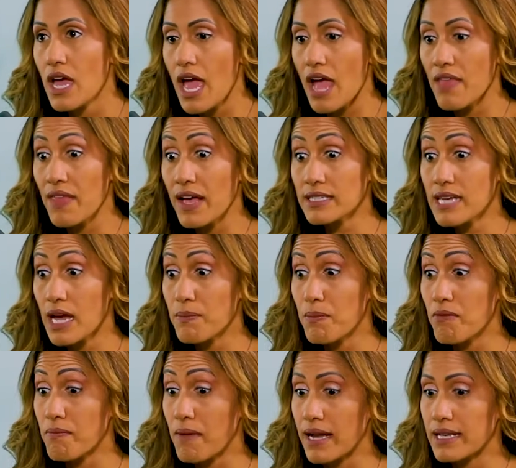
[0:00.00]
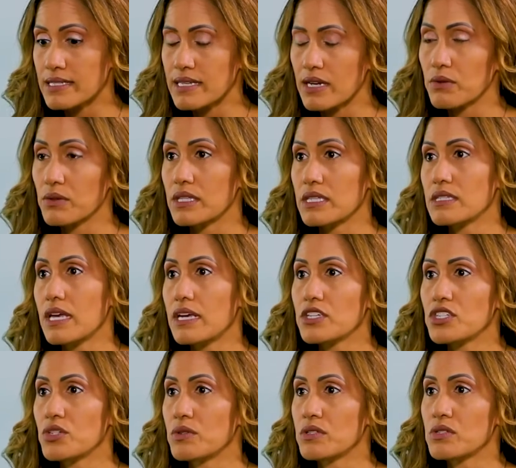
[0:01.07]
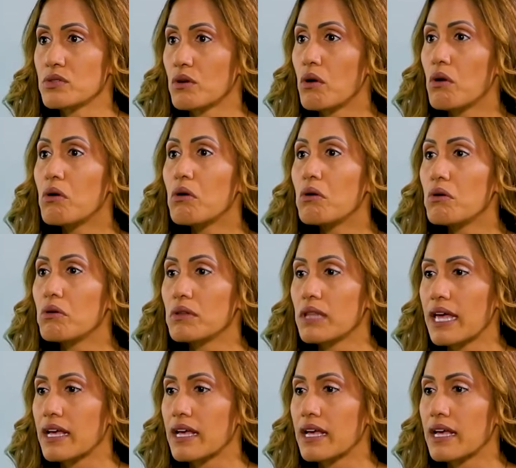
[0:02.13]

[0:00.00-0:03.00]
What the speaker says: and that type of mindset really takes you into a whole